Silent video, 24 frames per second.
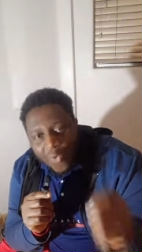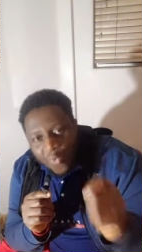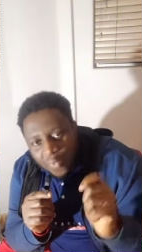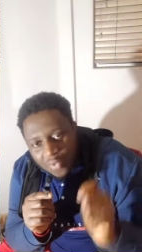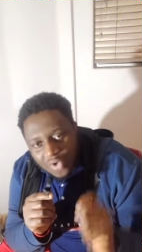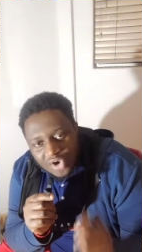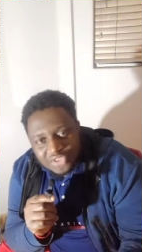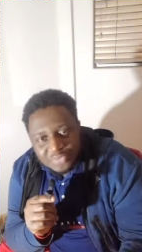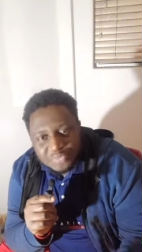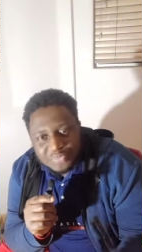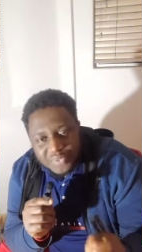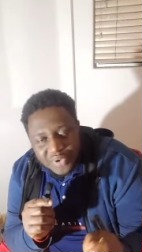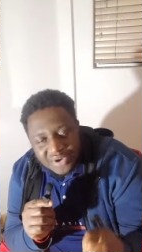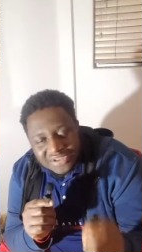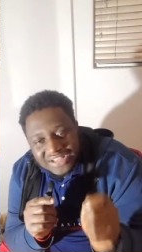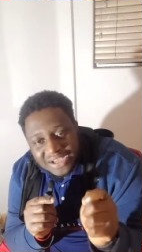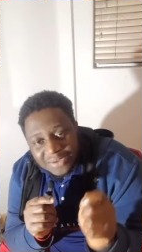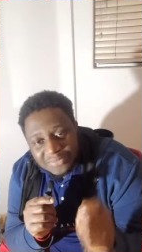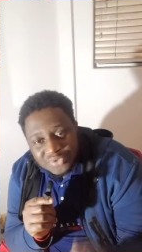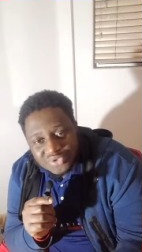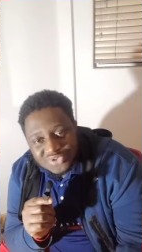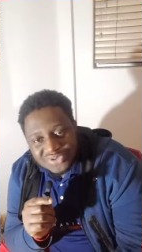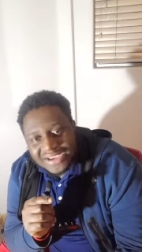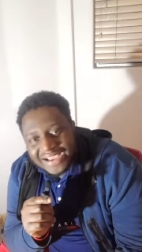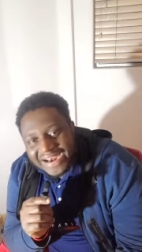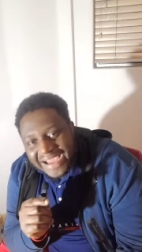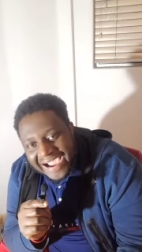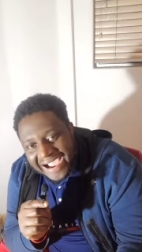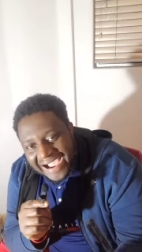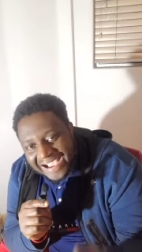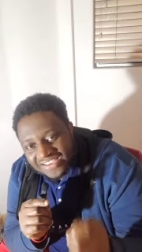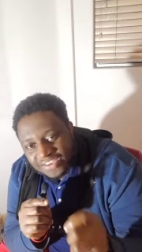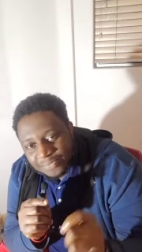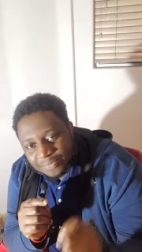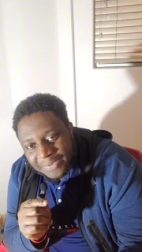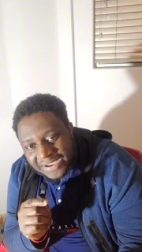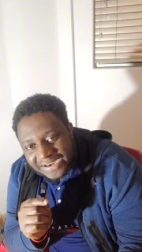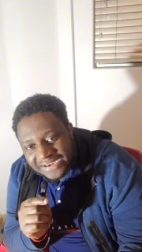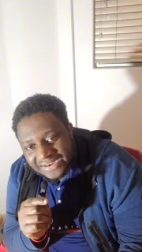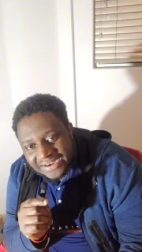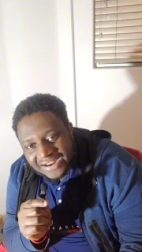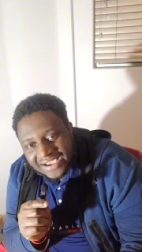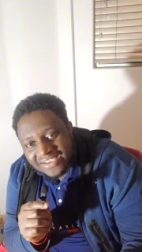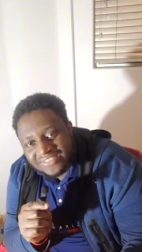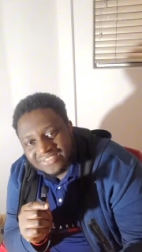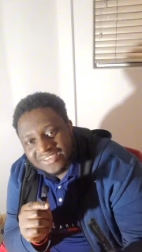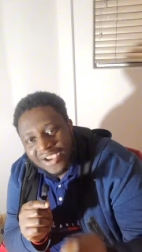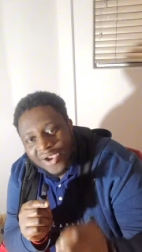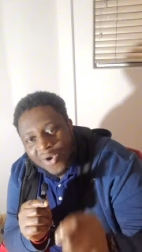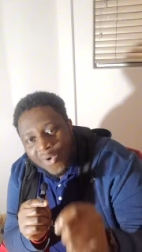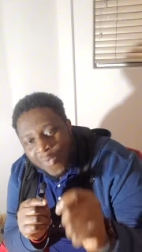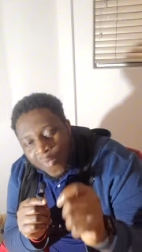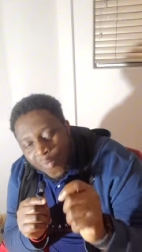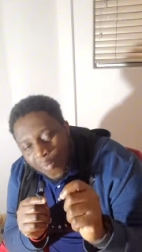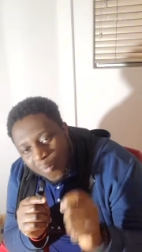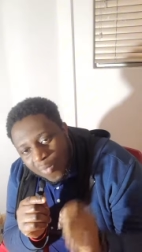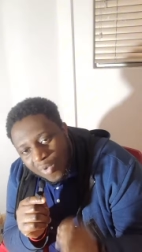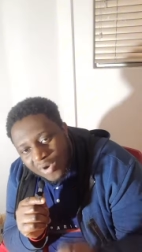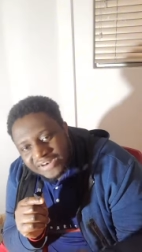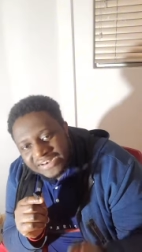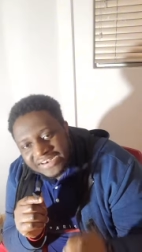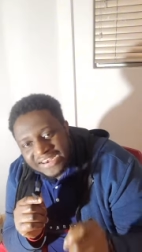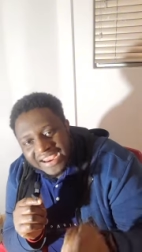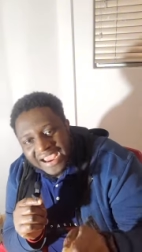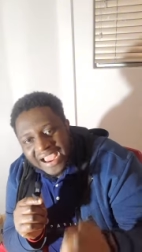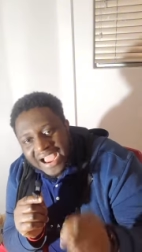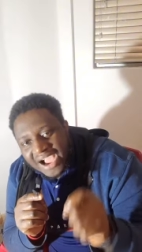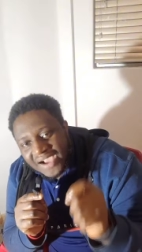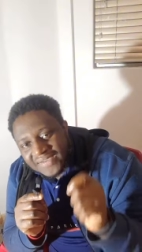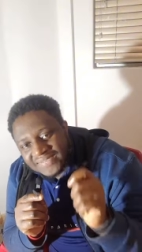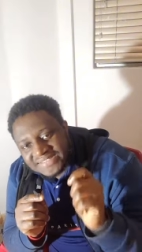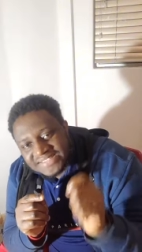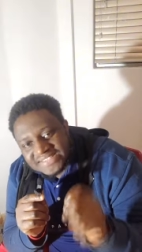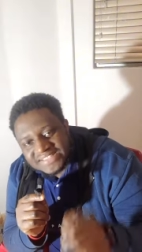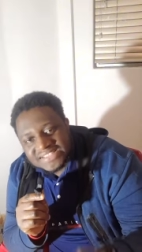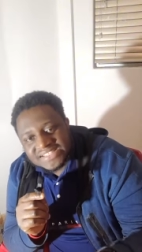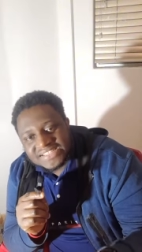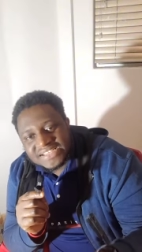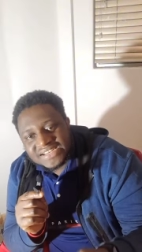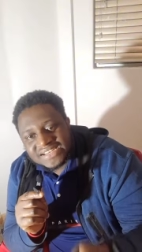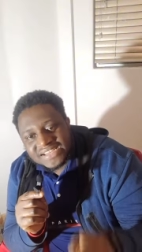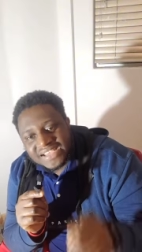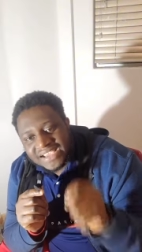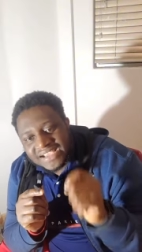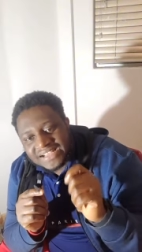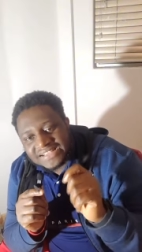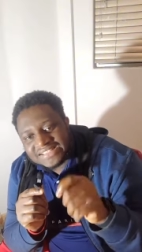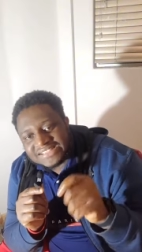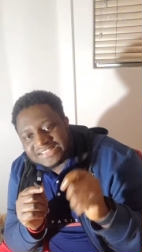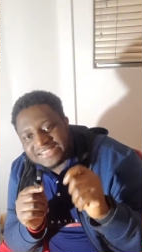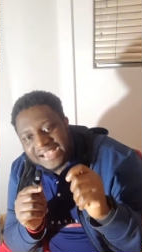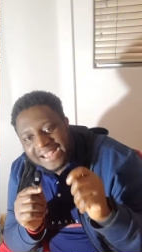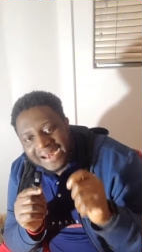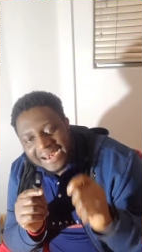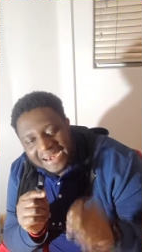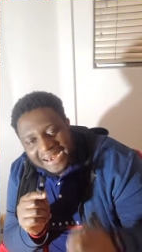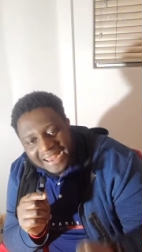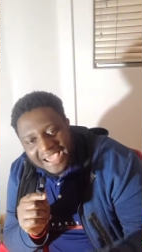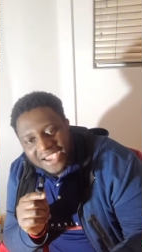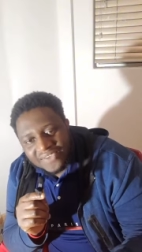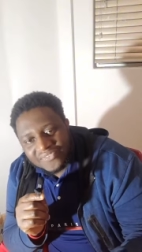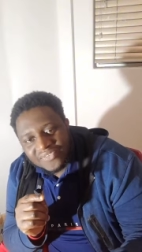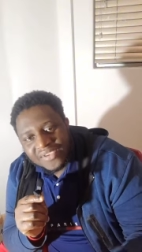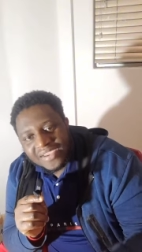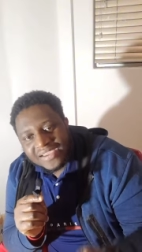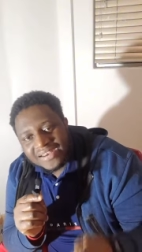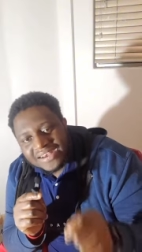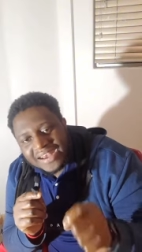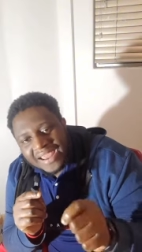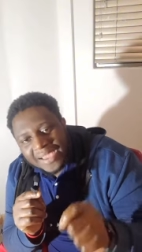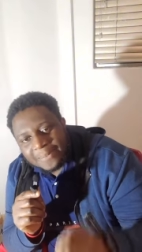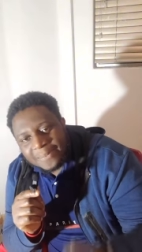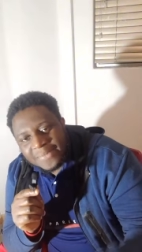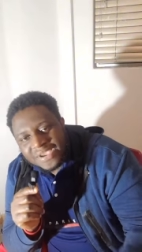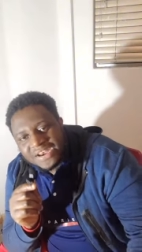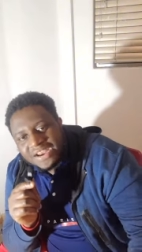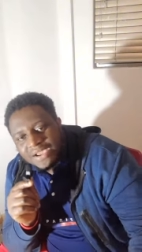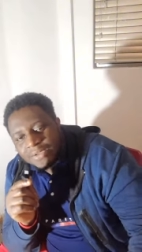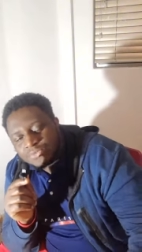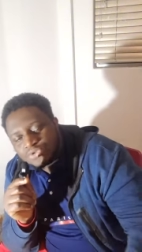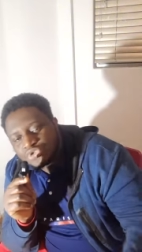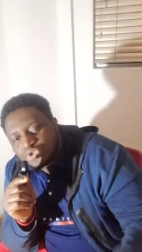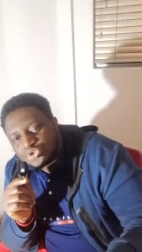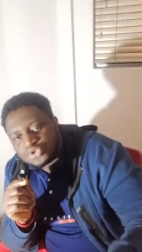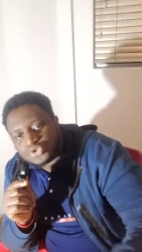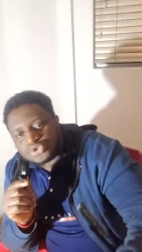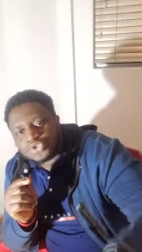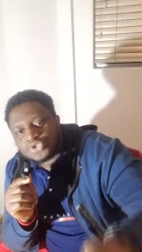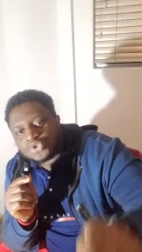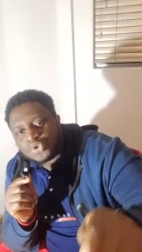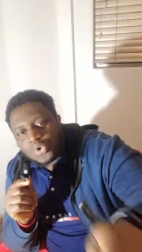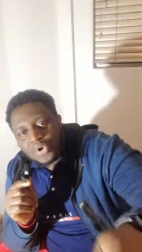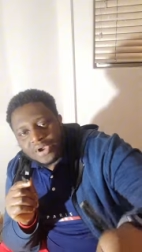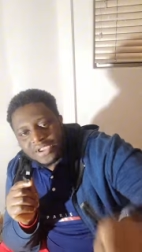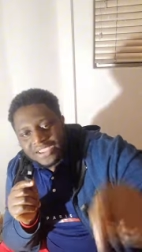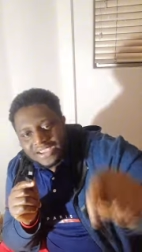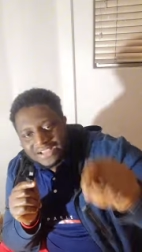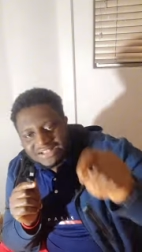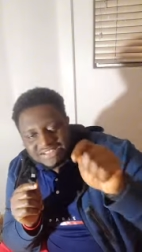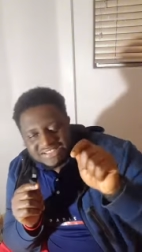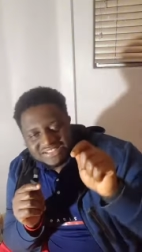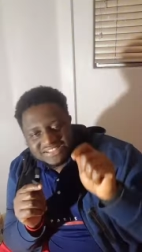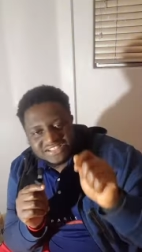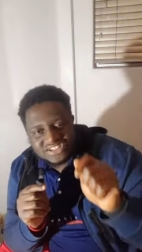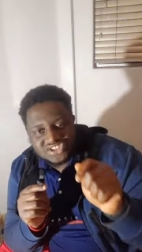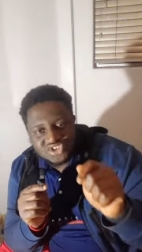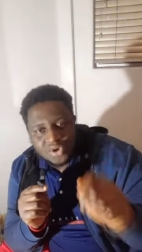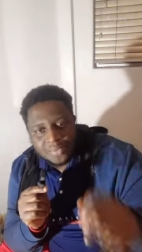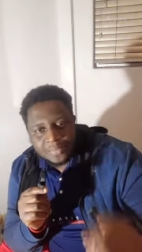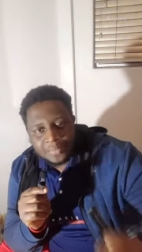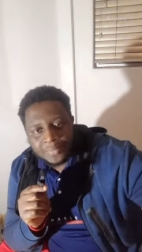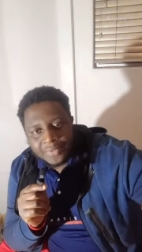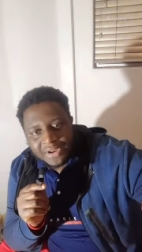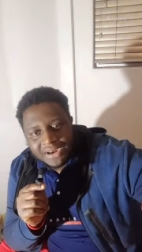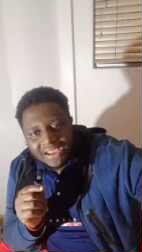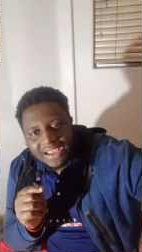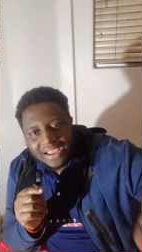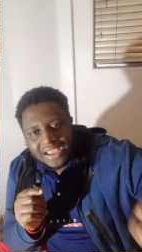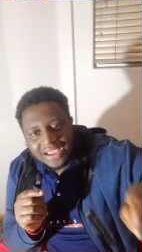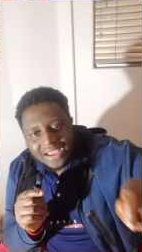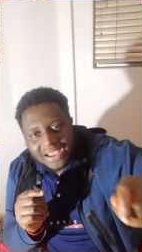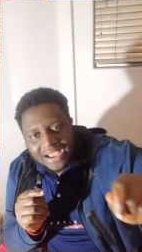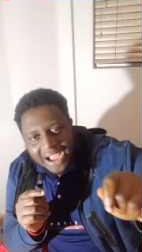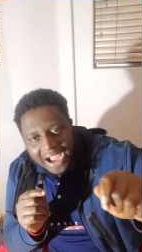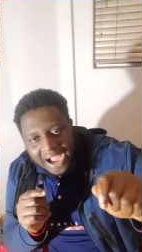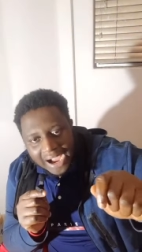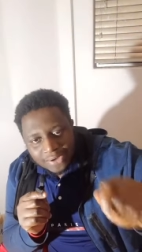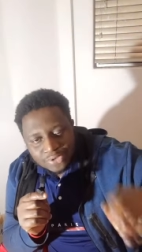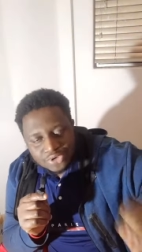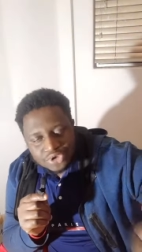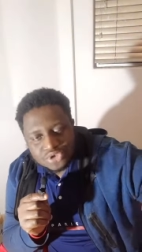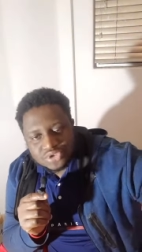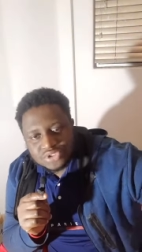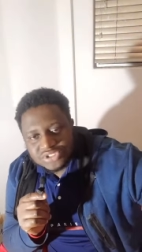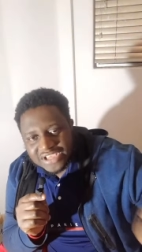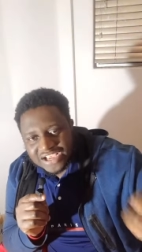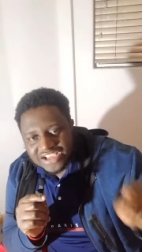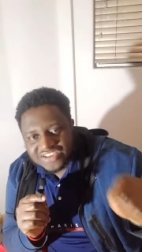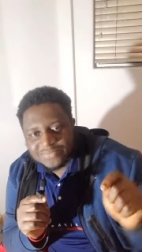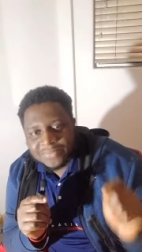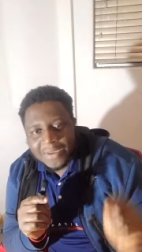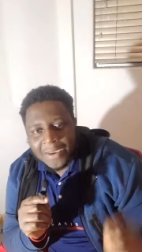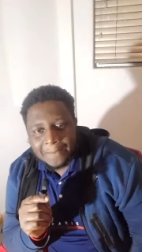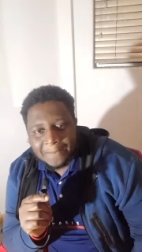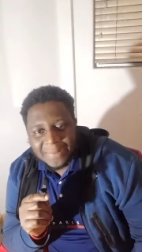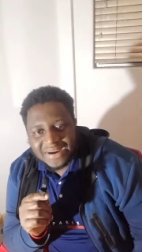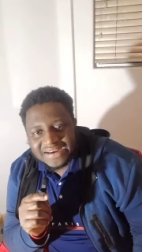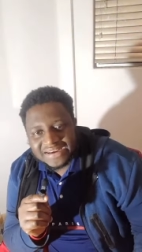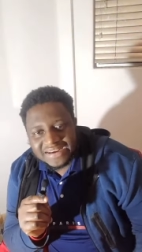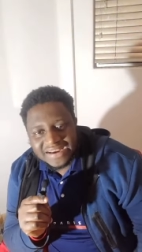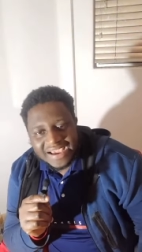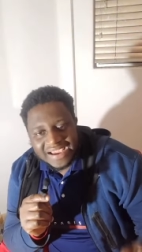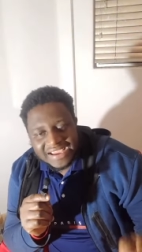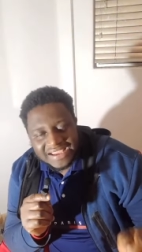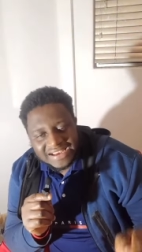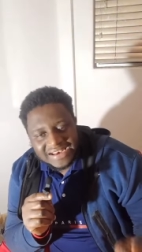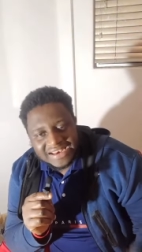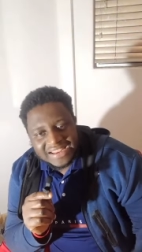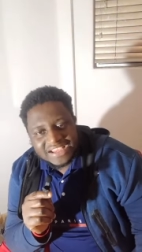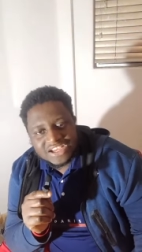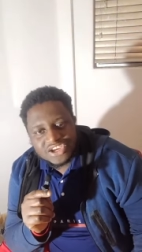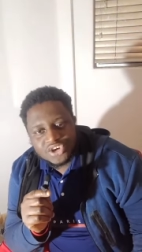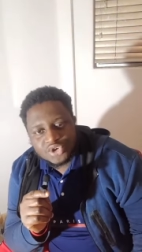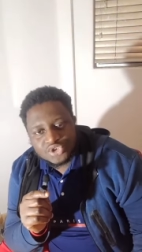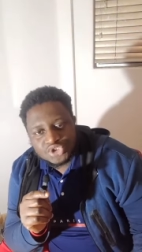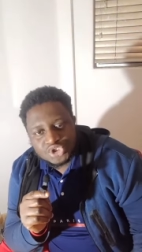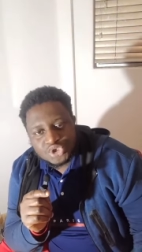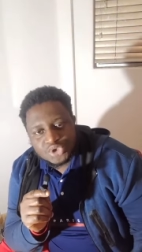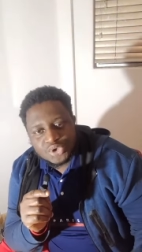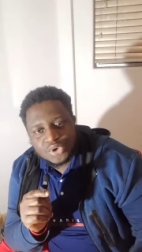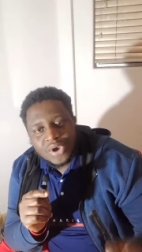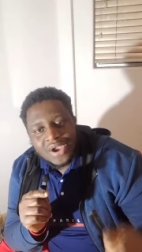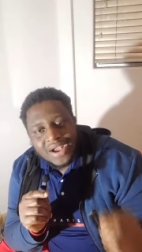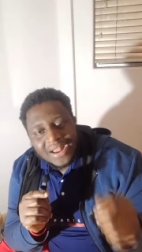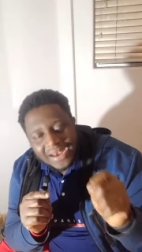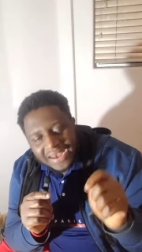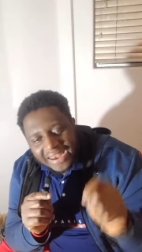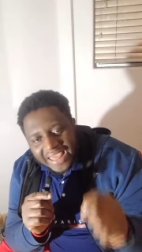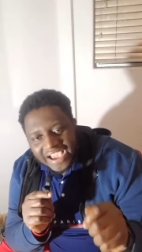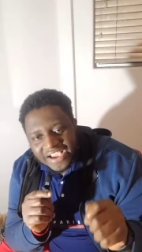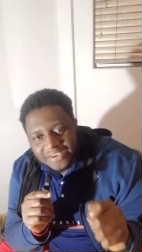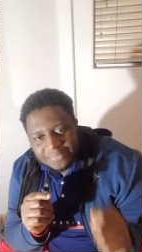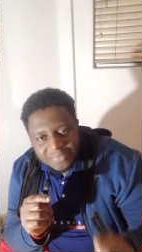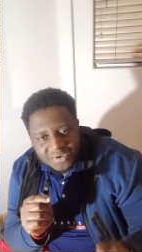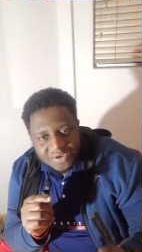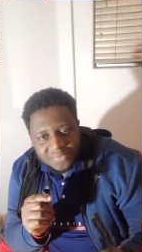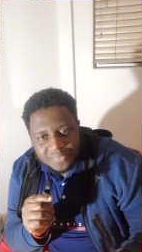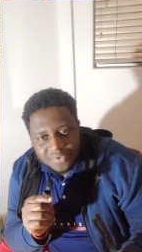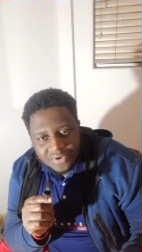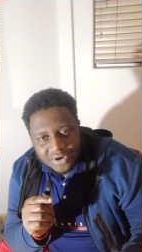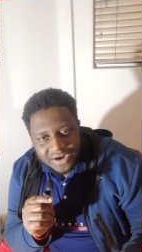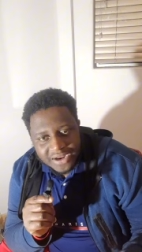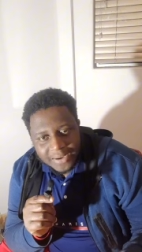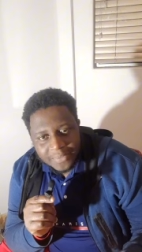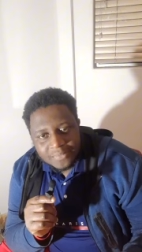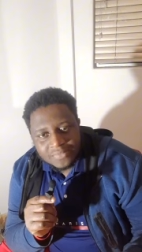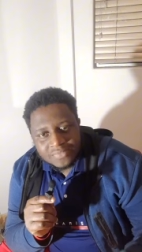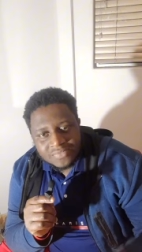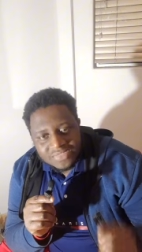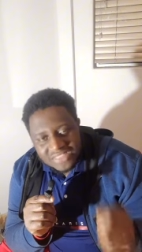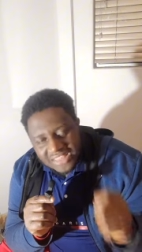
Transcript: what brought them together as partners, what they have seen in their life that made them choose, okay, this is somebody I'll choose as my partner in a show like Big Brother.